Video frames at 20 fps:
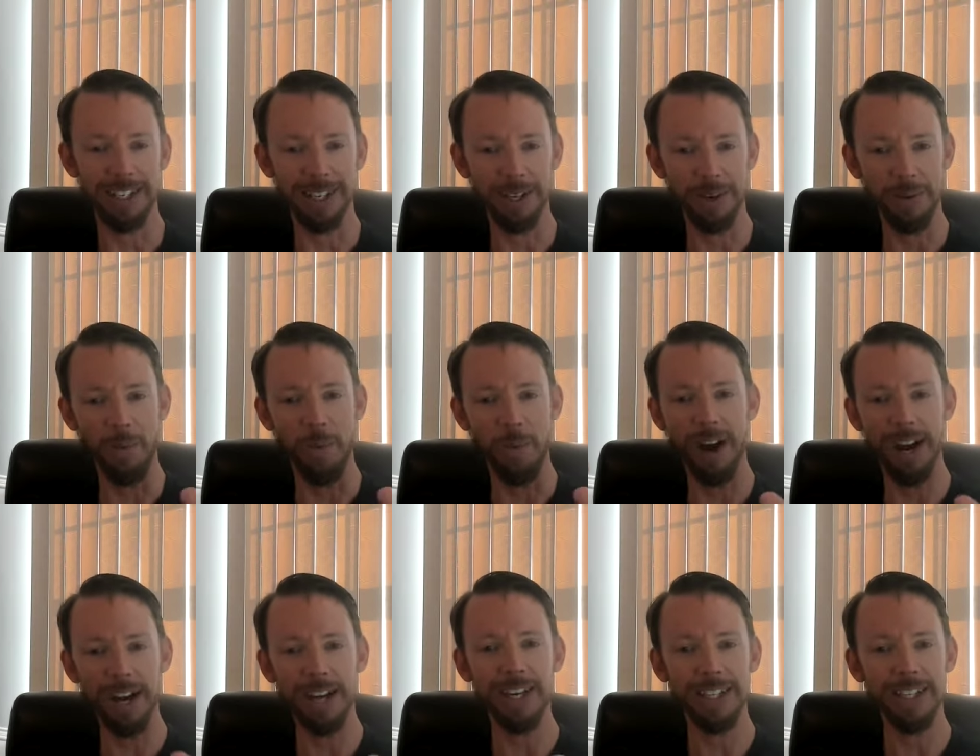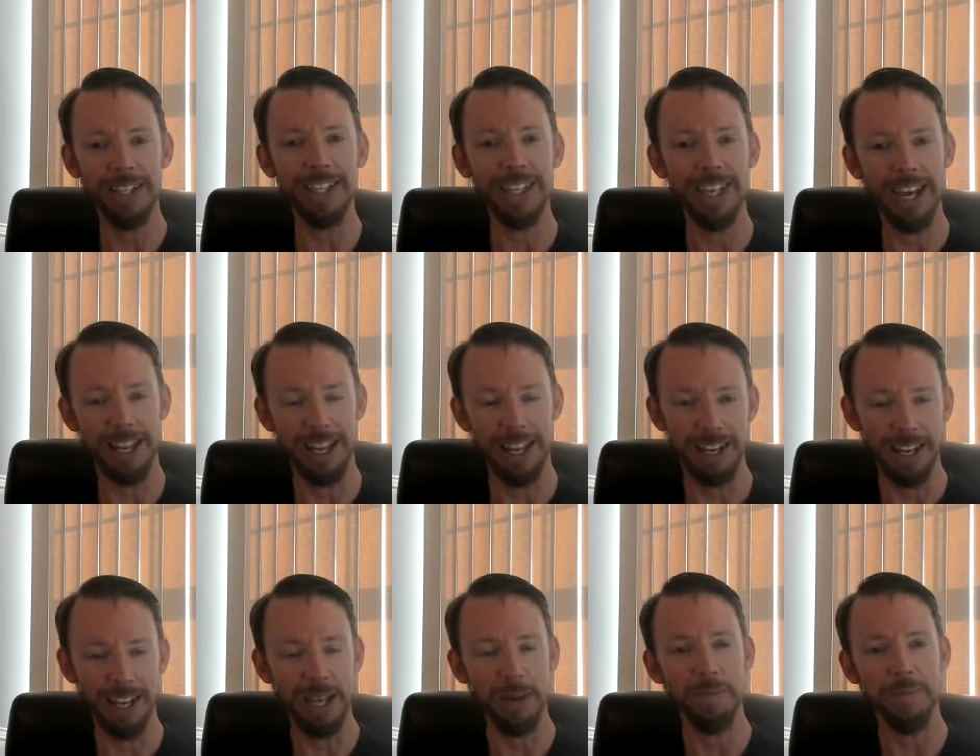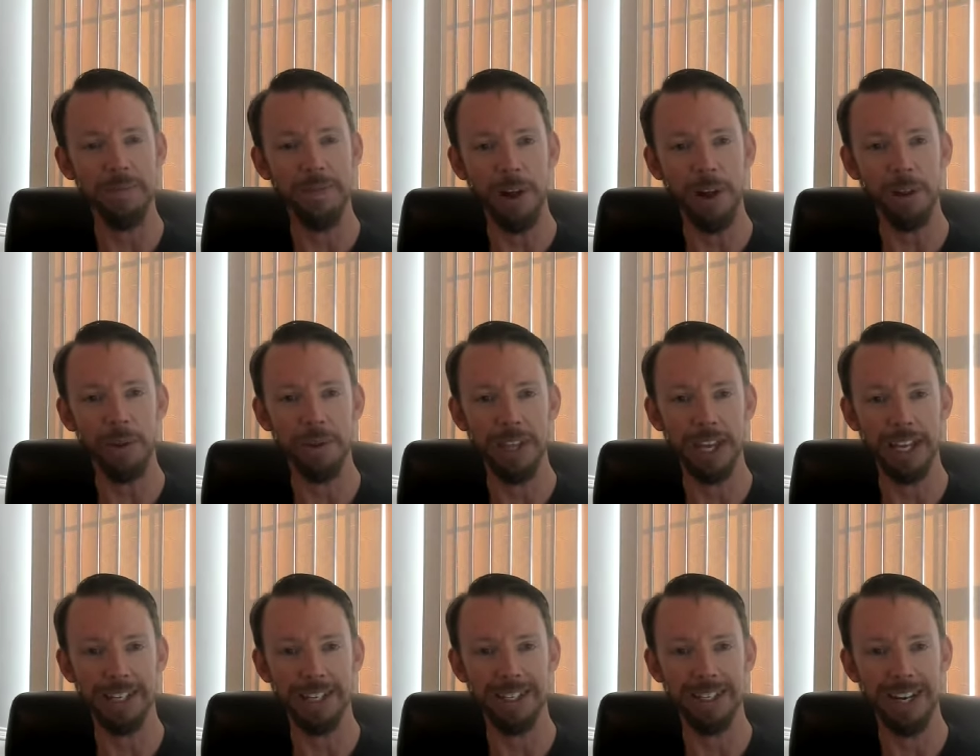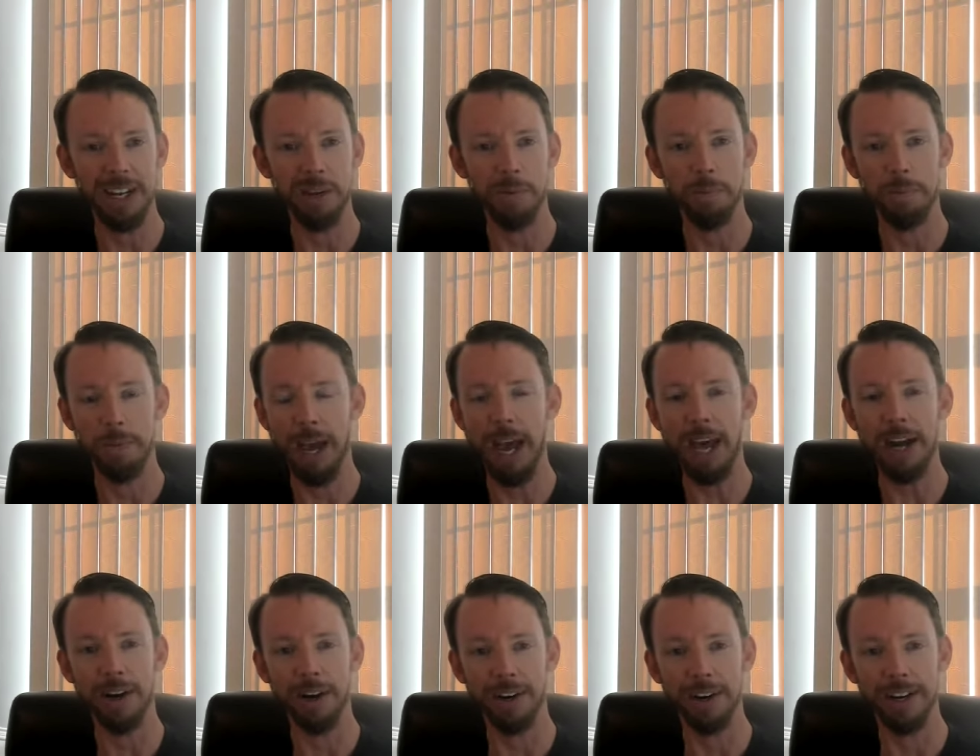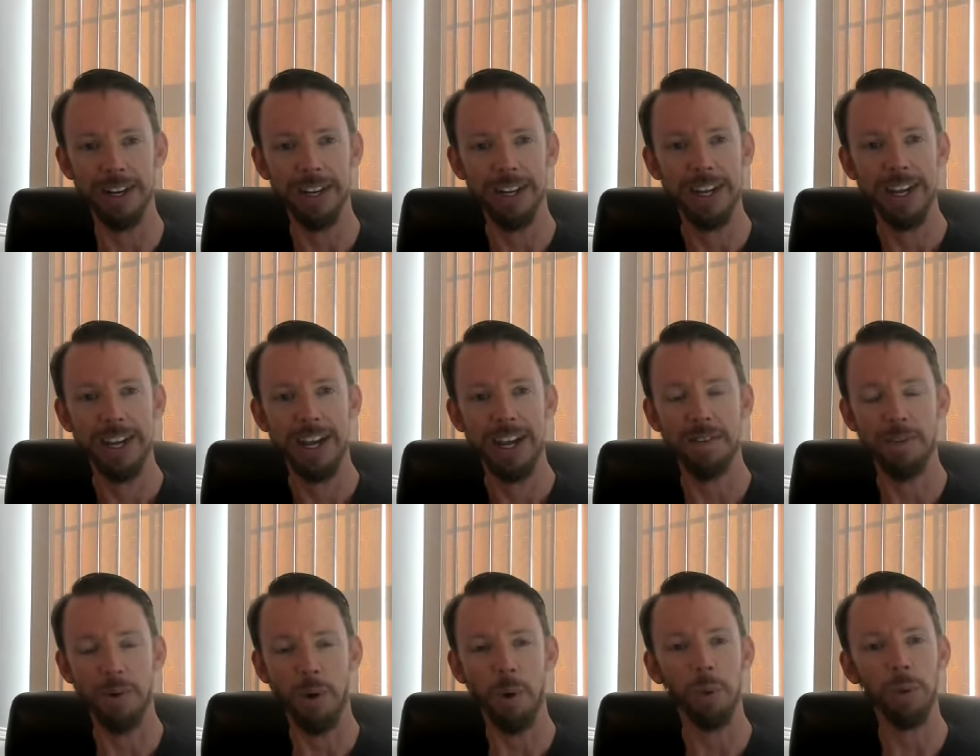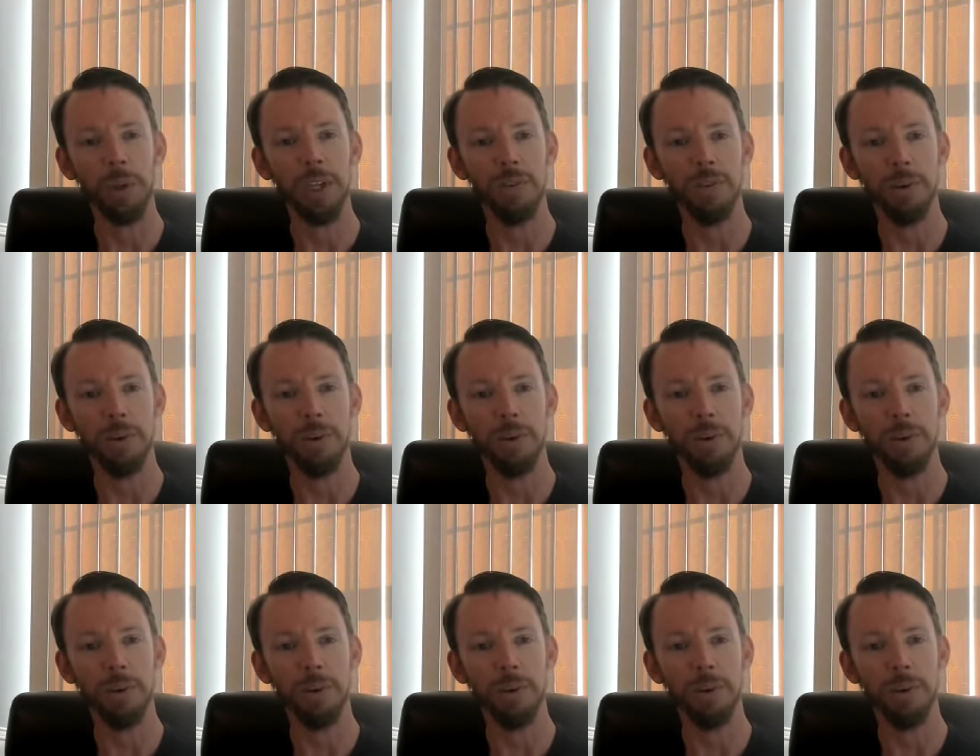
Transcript: Like, why did the LLM follow that same pattern it's of so only